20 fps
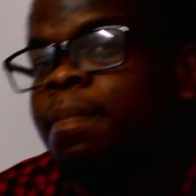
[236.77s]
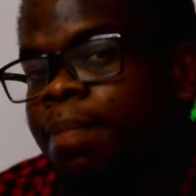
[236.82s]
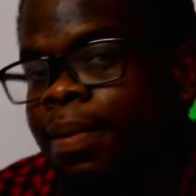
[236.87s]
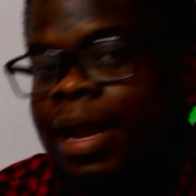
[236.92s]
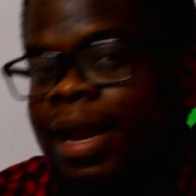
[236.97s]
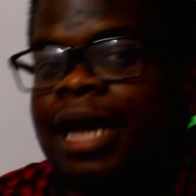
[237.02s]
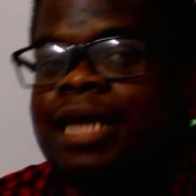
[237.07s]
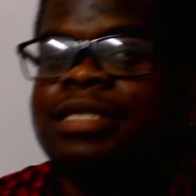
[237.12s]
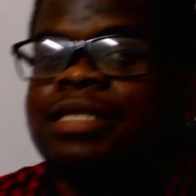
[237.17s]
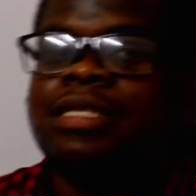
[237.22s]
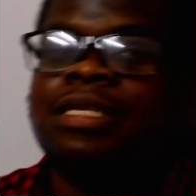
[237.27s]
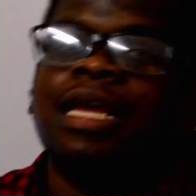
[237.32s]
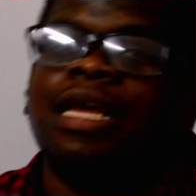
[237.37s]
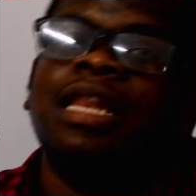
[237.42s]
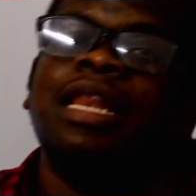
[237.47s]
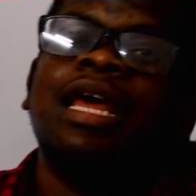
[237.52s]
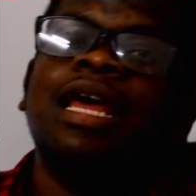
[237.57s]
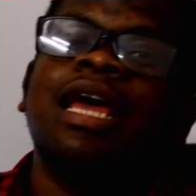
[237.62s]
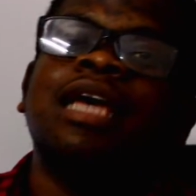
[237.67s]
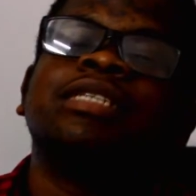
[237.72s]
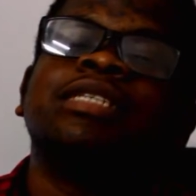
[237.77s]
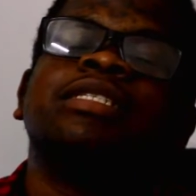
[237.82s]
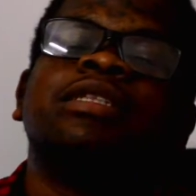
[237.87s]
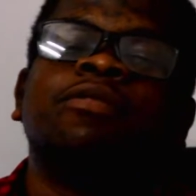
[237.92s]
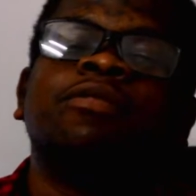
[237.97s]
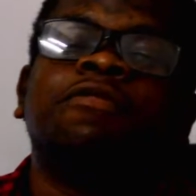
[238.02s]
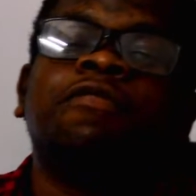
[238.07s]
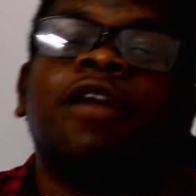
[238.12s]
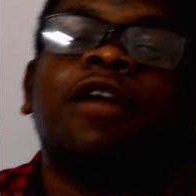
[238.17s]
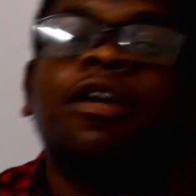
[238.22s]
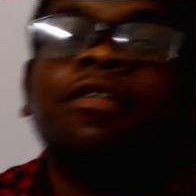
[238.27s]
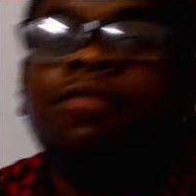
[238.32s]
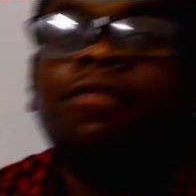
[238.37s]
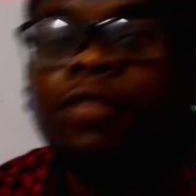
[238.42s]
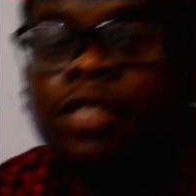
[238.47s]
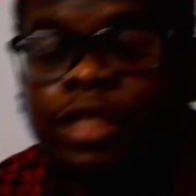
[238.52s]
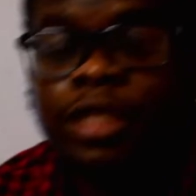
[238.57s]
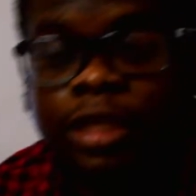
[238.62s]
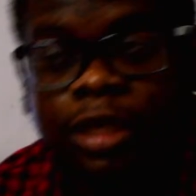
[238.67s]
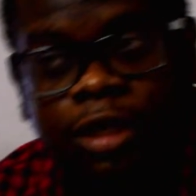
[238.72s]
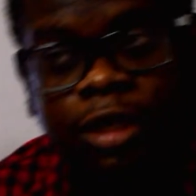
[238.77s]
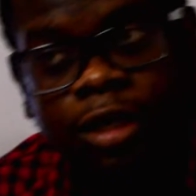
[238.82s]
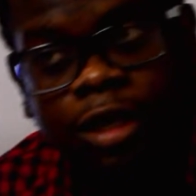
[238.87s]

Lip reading: Plus and the S10 5G